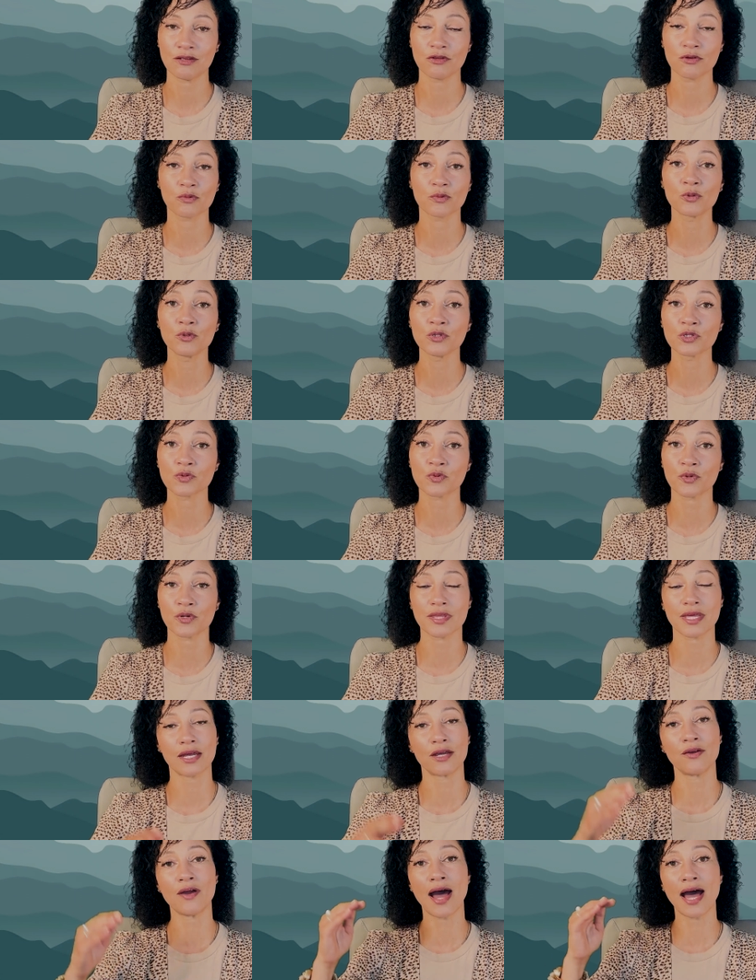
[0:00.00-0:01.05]
The rules were
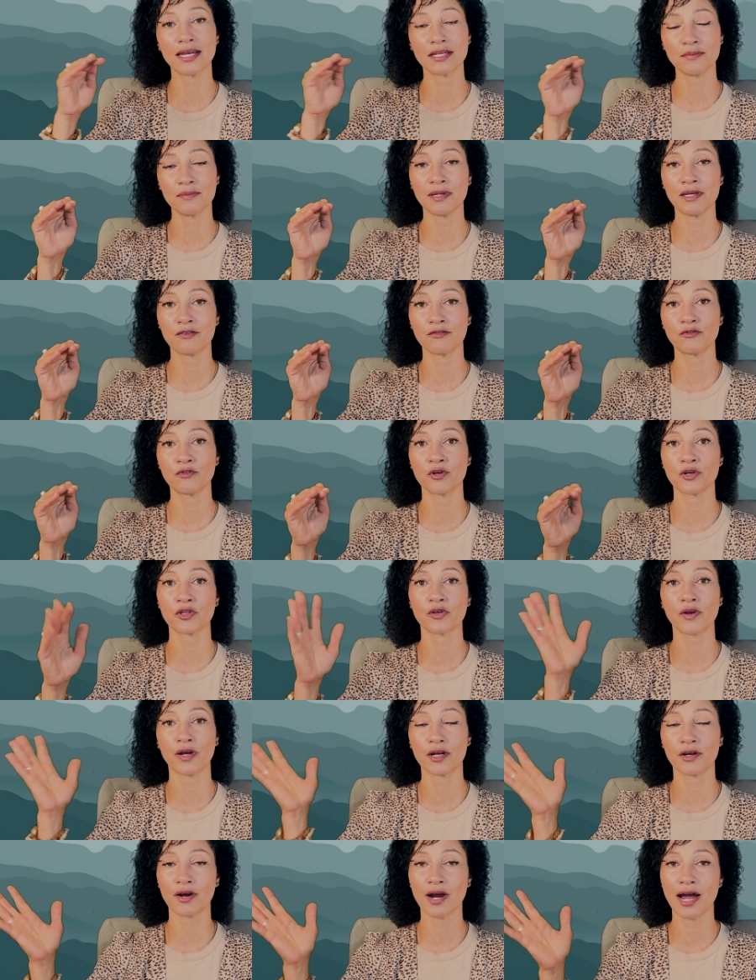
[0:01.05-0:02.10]
that you had to be in fourth
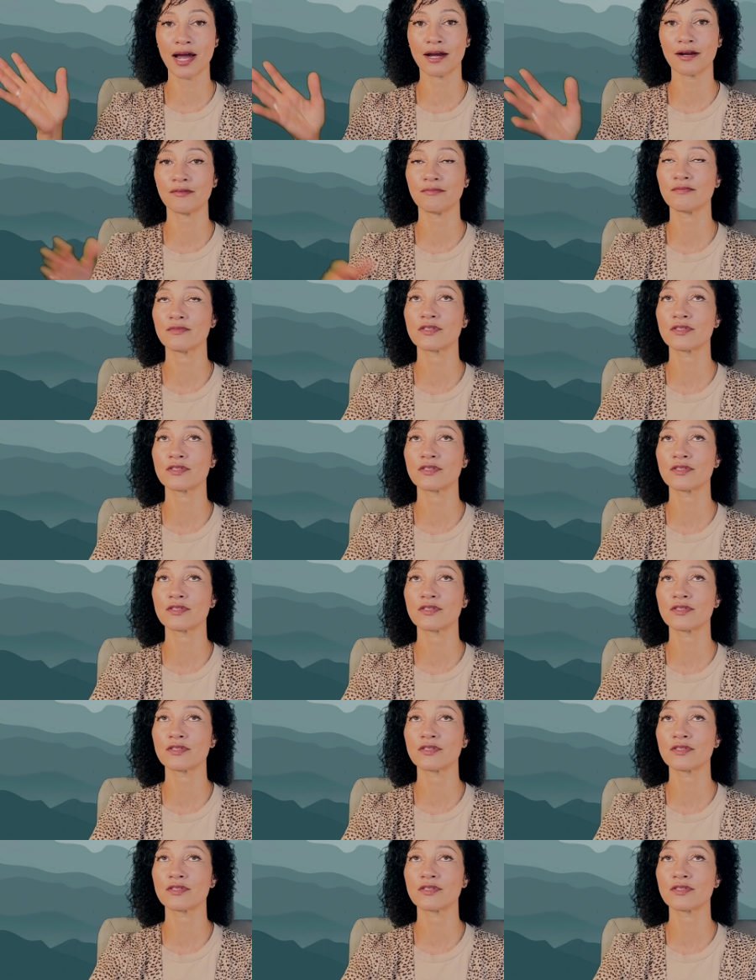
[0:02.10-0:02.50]
grade or higher.